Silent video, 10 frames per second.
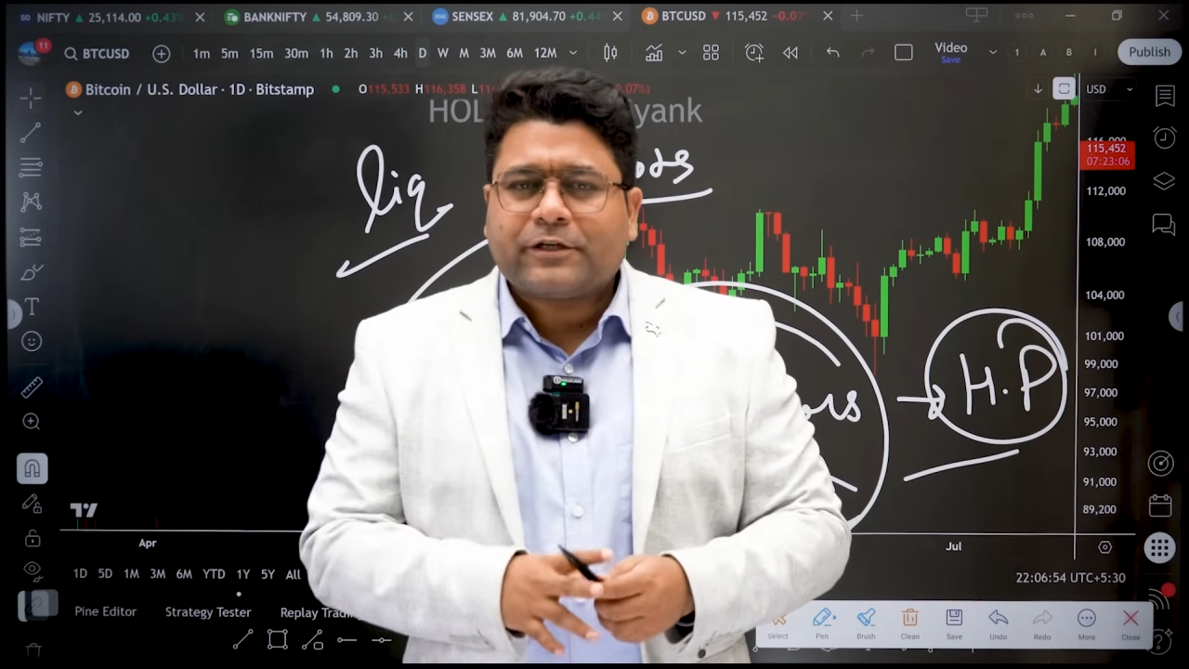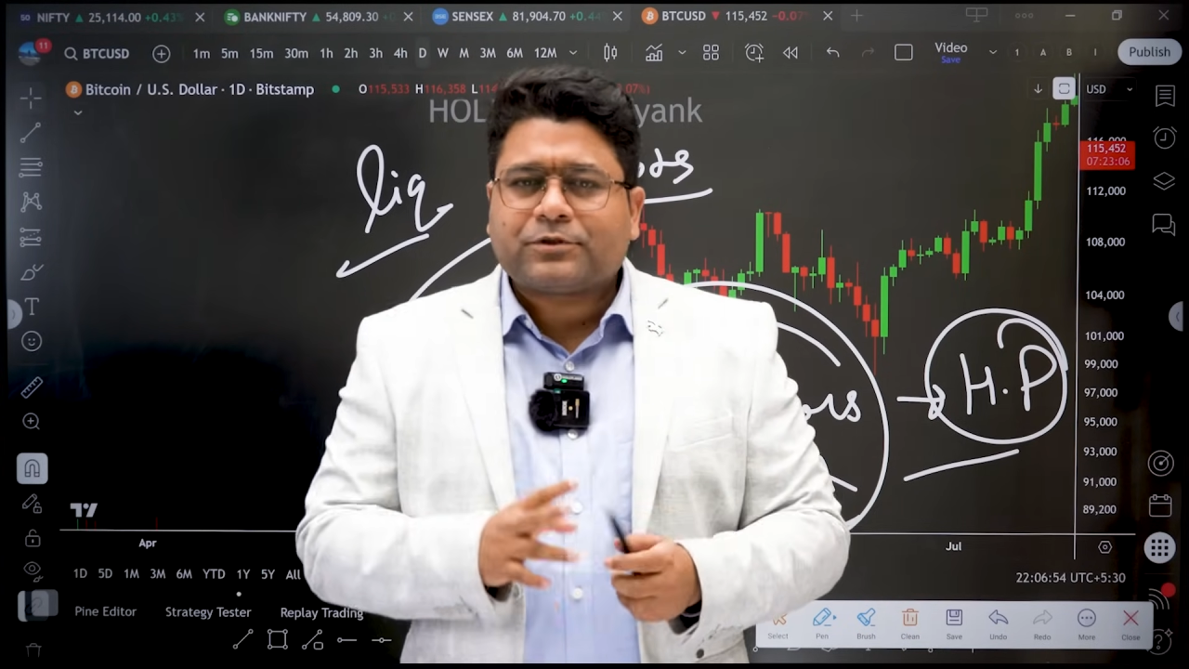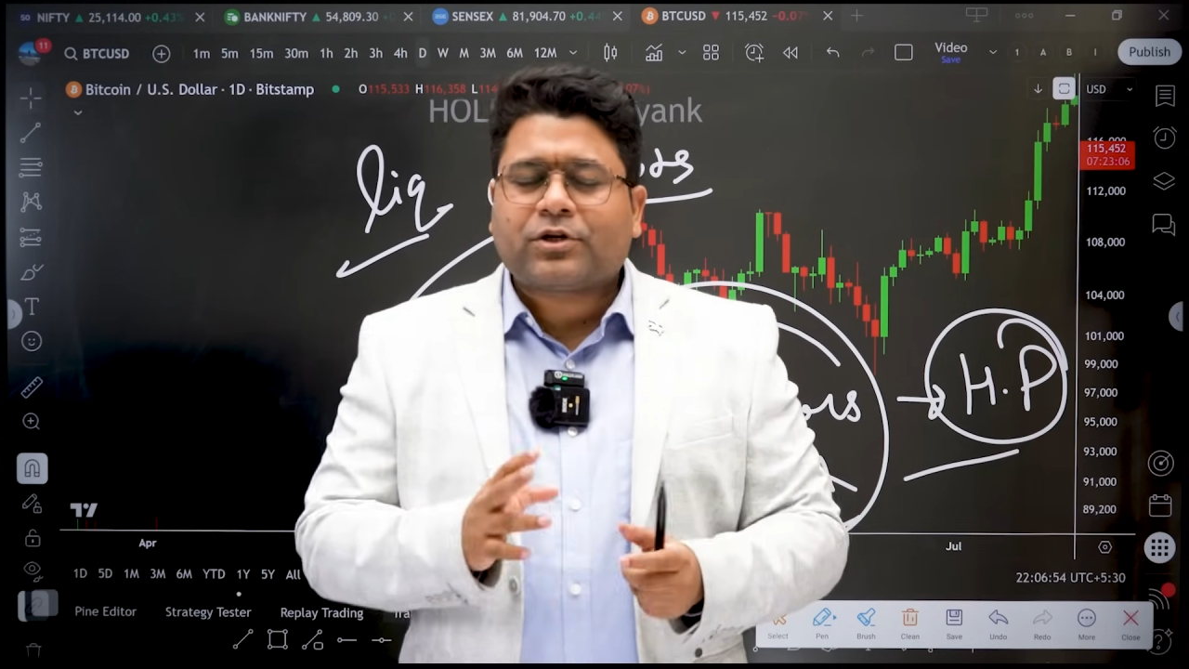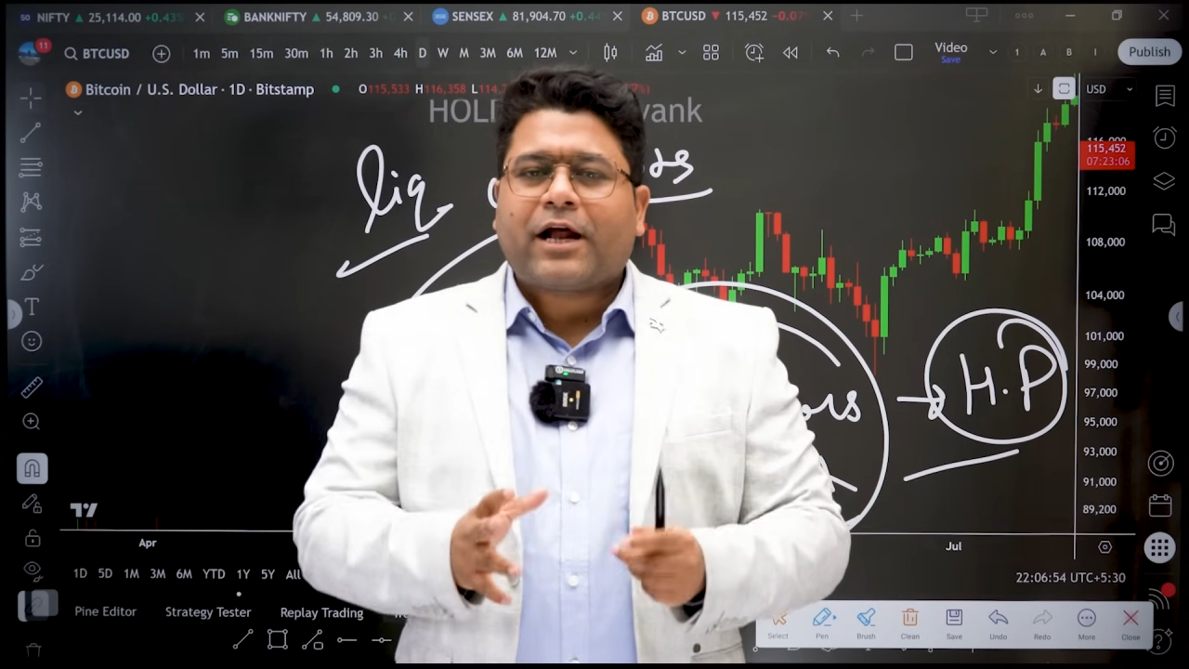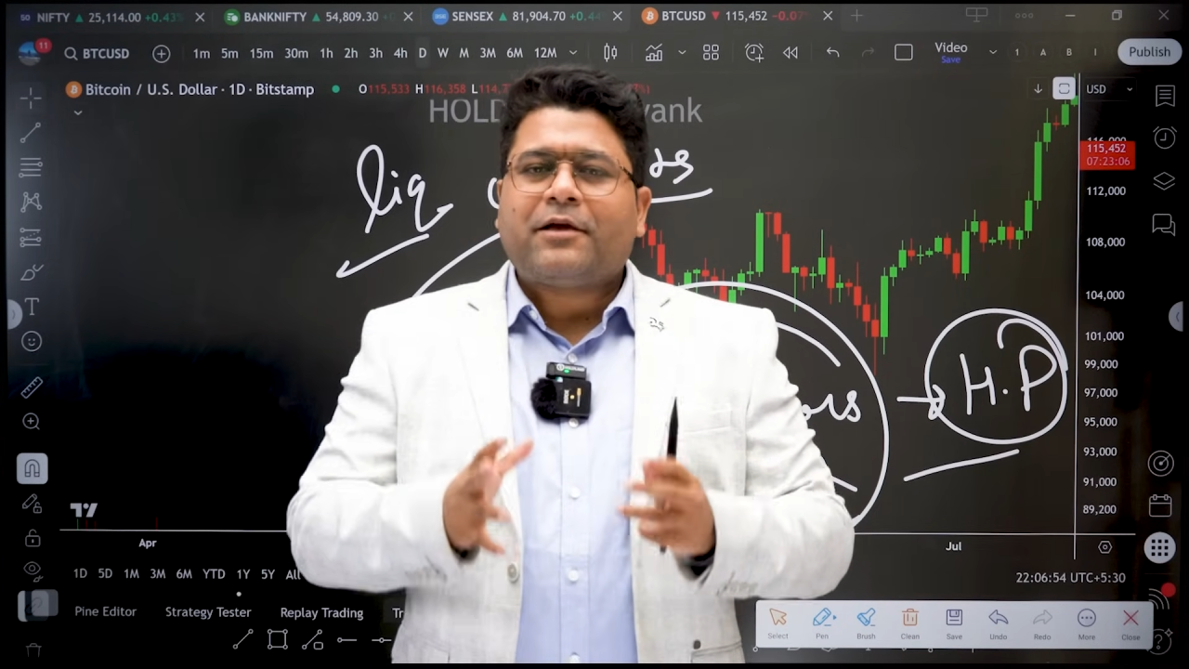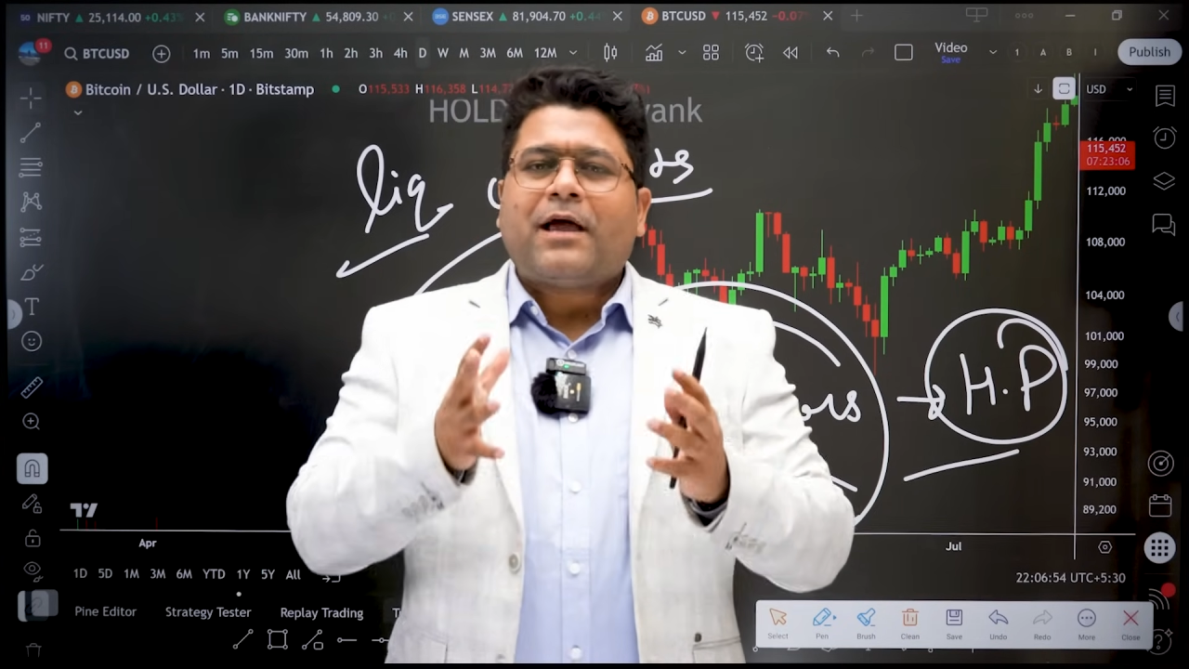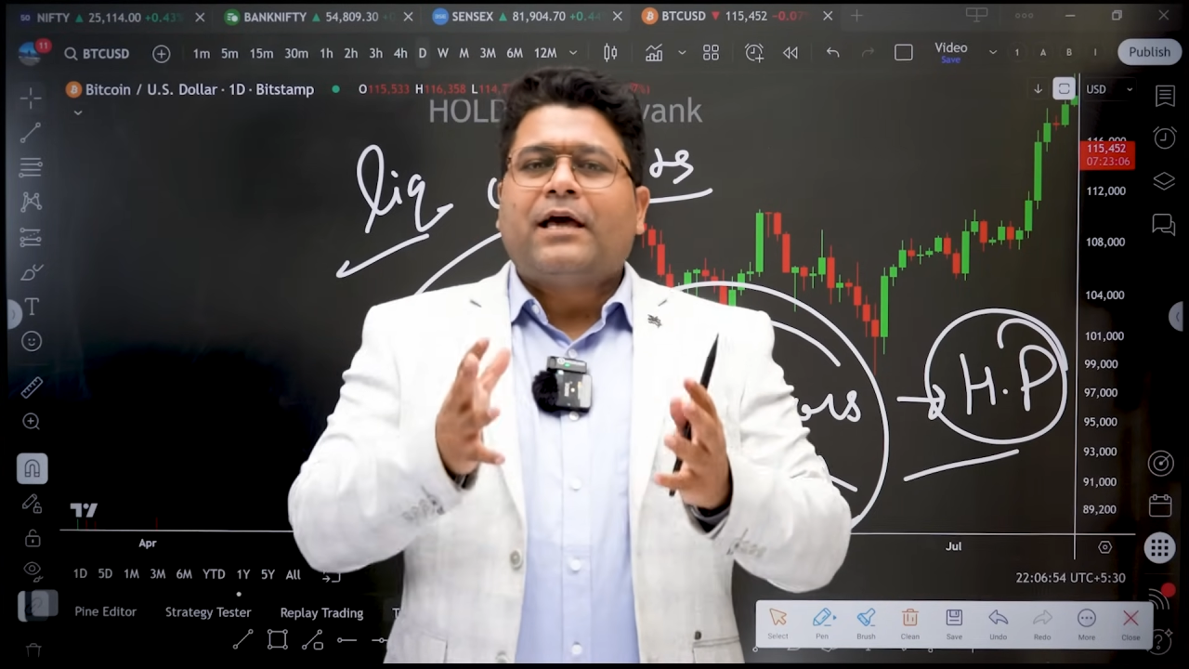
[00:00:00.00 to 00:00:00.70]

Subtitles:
subscribe